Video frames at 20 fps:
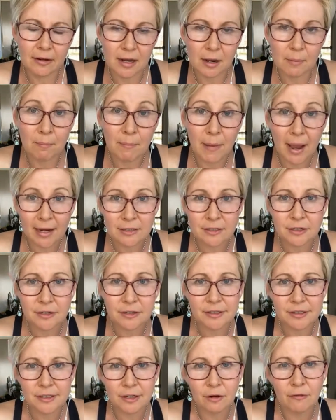to come back to
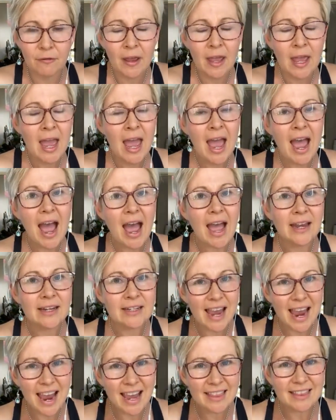yourself,
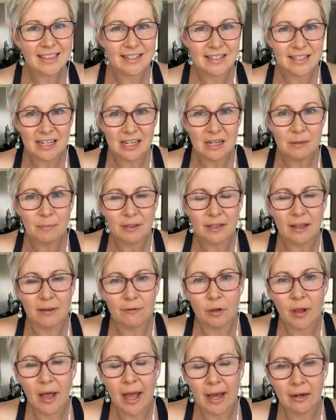and at the deeper
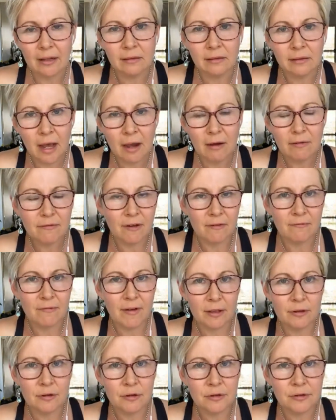level, how to love and
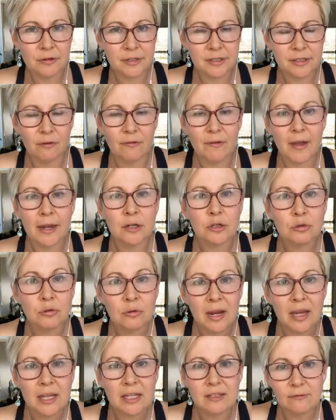value yourself and
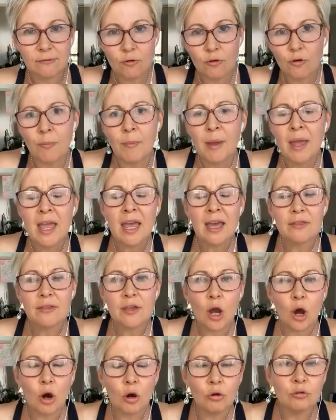transform
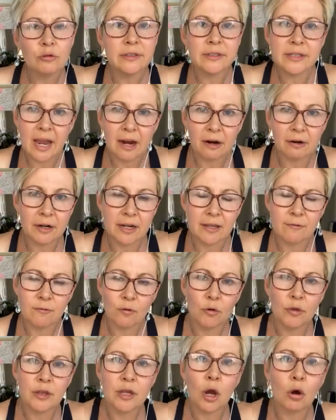the old narrative
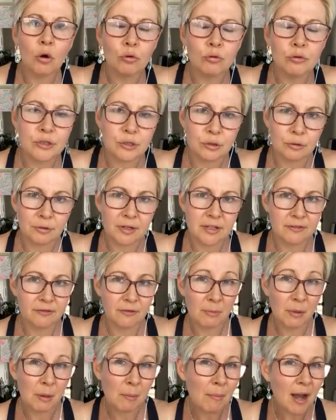or the old stories
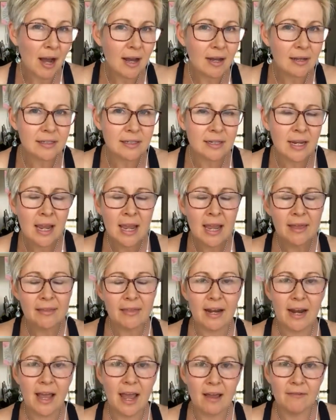from the past
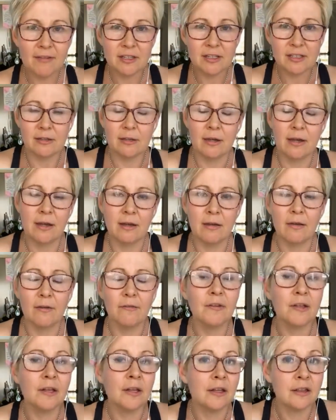that have us uh,
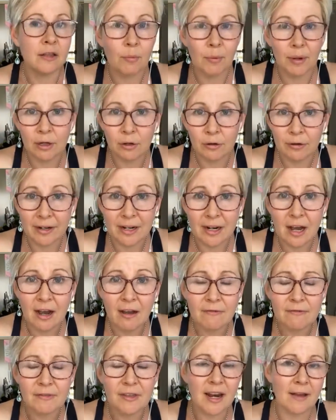feeling that we're not
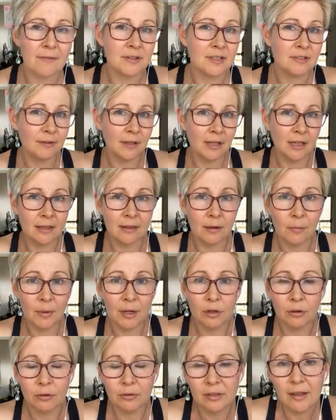enough, that have us feeling that we're
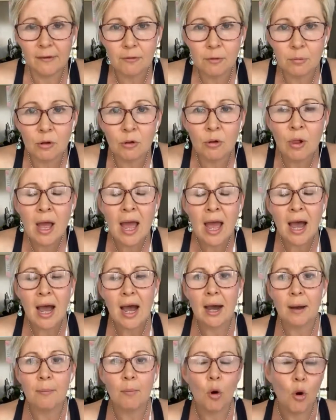not lovable,
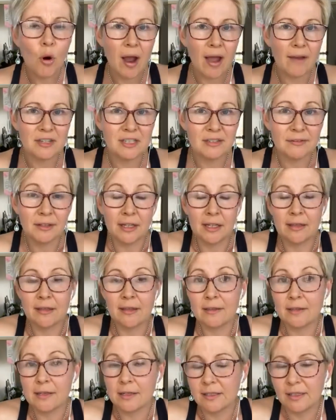um, or have us feeling
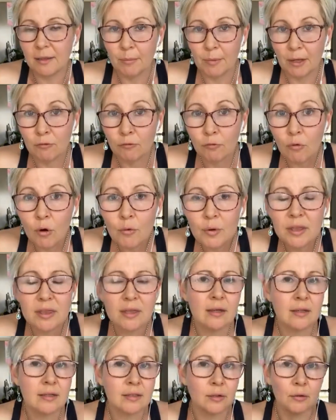that there's something wrong with
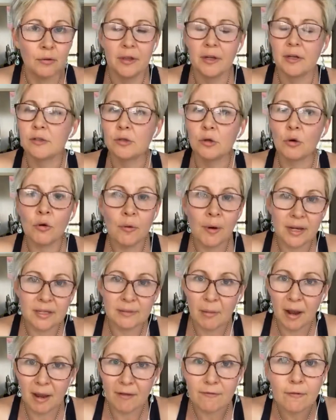us, or that it's always
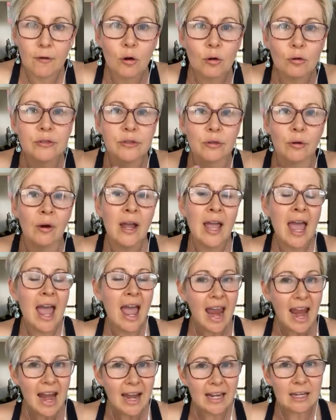my fault, or
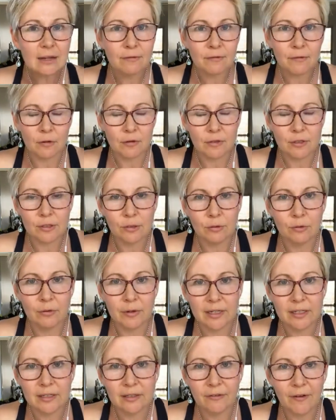any of those
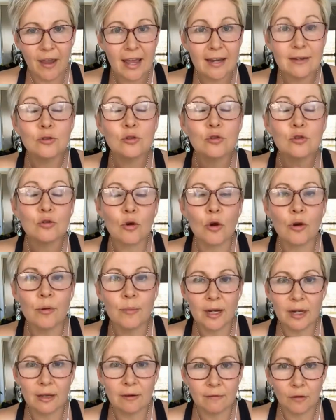stories. I've had so
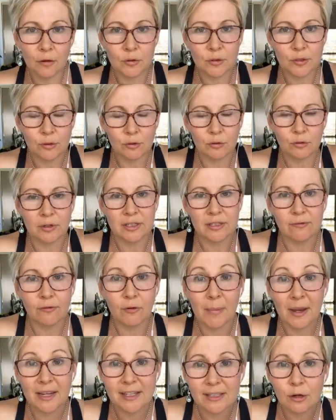many of those stories
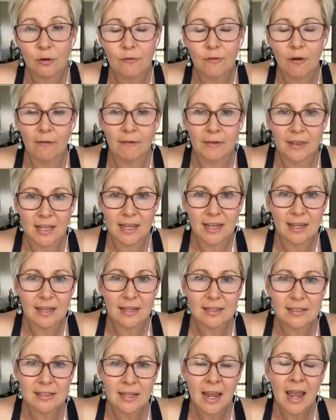for myself over the
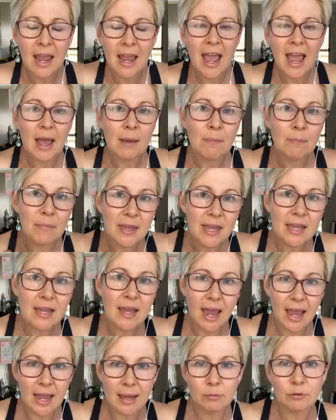years, and being
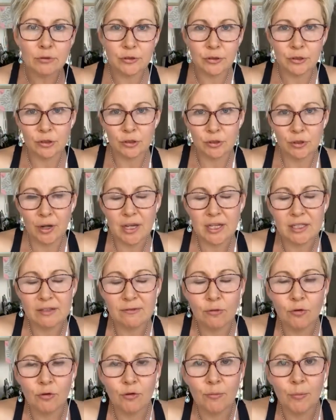able to
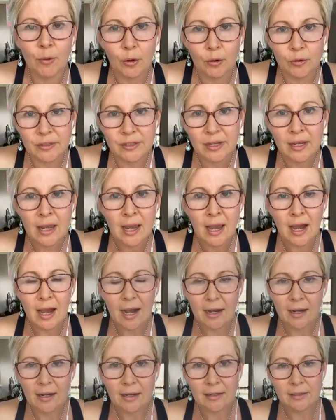transform those
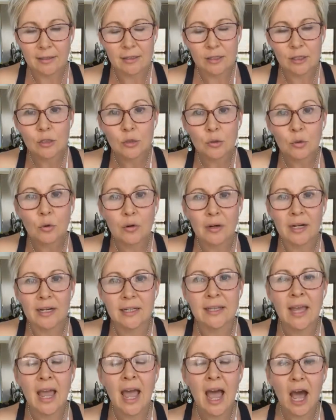uh,
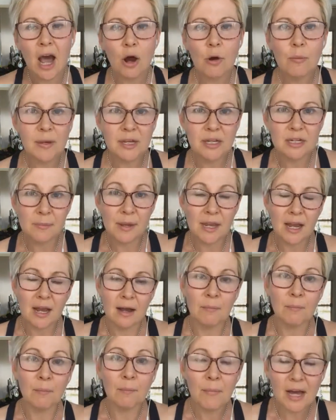stories helped me to
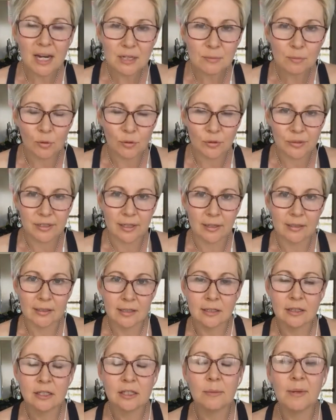become much more
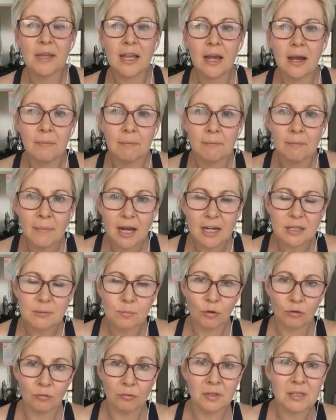centered, to become much
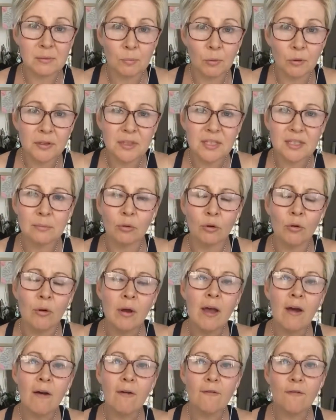more responsible
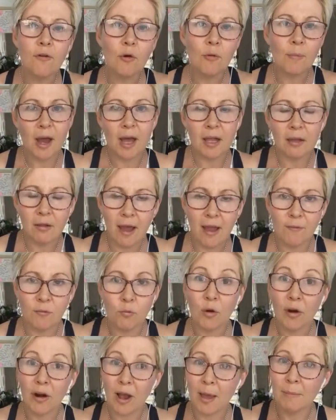for my life,
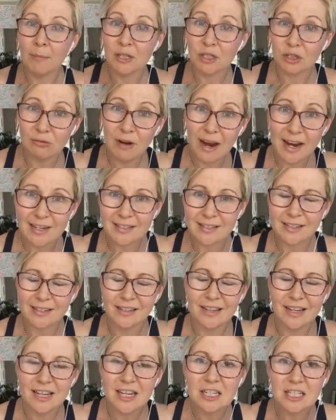what I'm
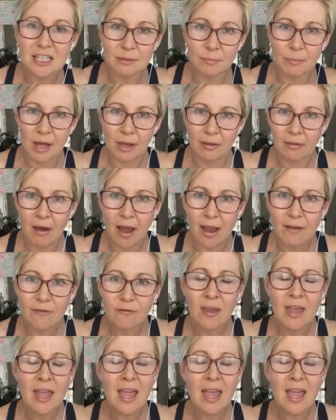attracting into my life